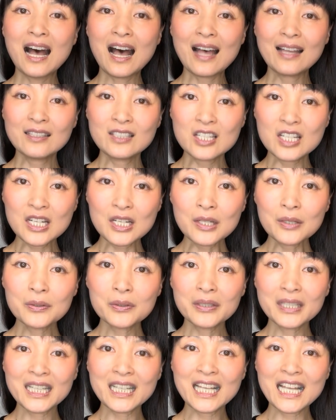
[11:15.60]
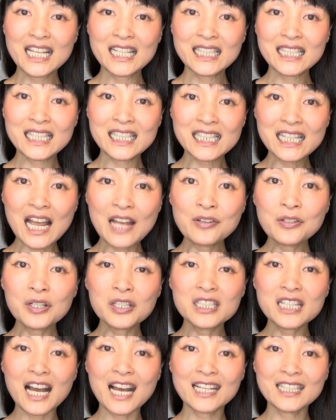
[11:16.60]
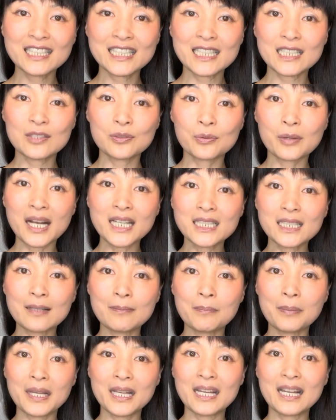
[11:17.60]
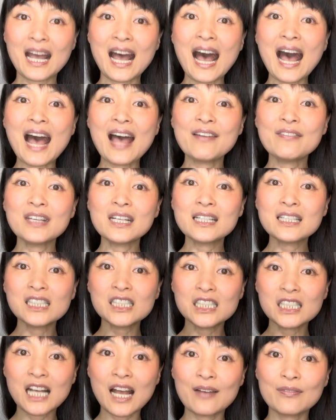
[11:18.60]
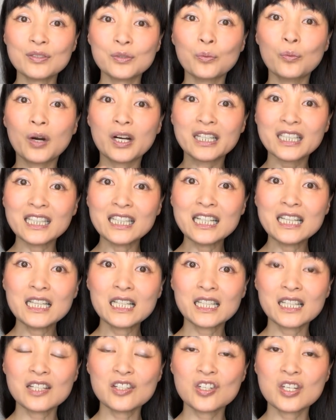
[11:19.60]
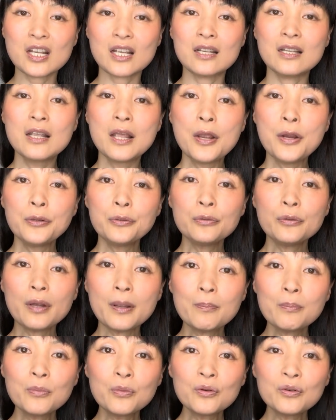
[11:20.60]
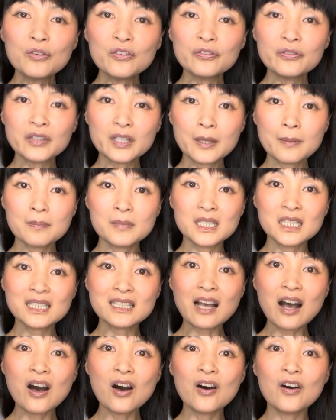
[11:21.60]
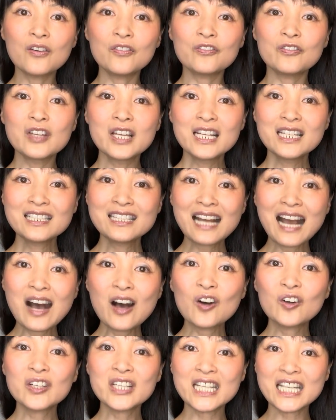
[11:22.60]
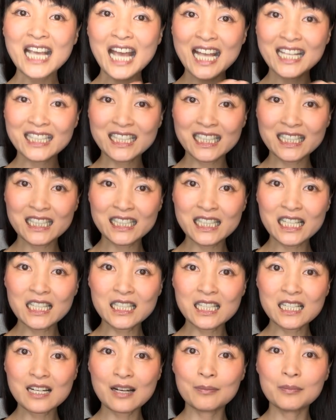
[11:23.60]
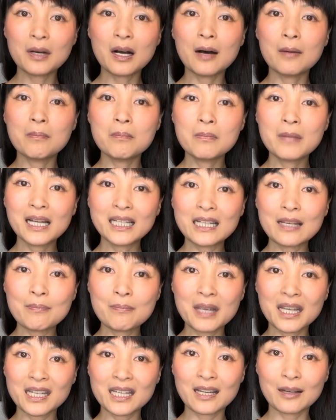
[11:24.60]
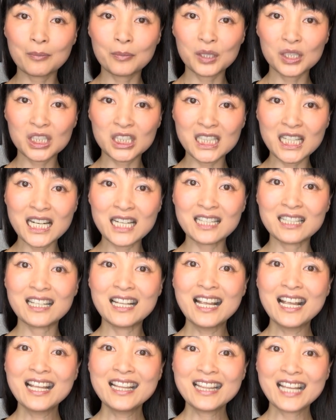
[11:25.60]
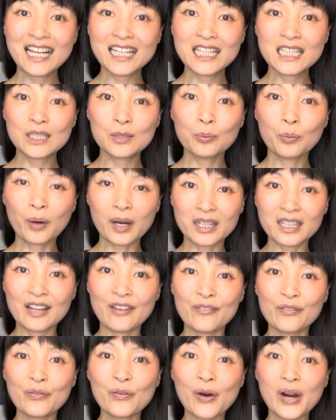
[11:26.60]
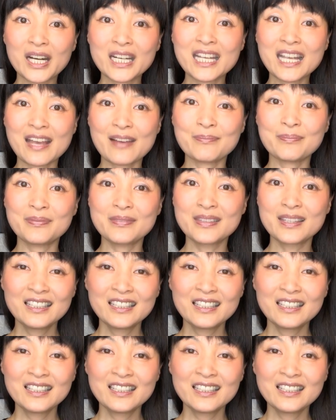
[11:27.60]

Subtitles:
until he can standardize his recipe, having chefs working in the kitchen, remove himself. Now he has a system, a money-making machine that is working for him.